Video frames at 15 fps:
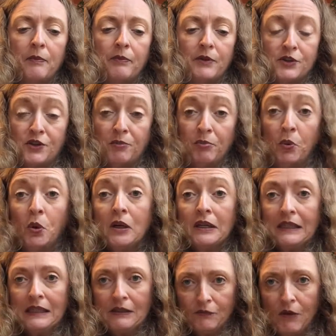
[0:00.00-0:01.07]
support
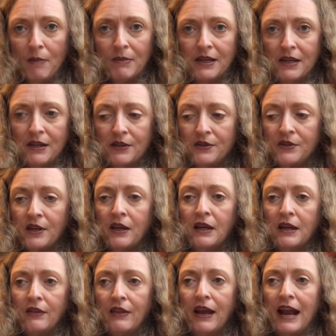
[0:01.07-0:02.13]
remedies
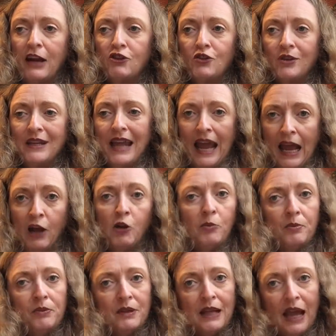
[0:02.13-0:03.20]
that actually help
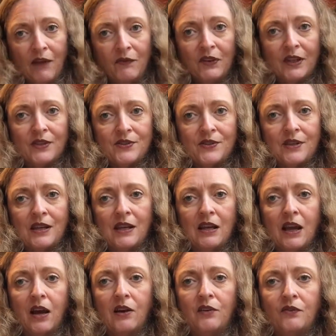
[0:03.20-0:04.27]
the efficacy
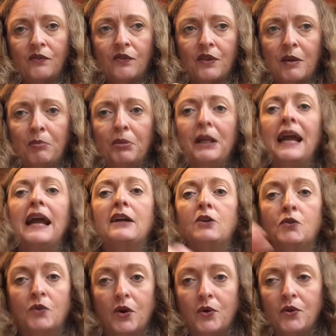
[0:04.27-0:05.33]
of the plant
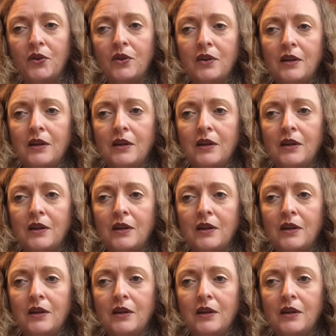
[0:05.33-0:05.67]
growth.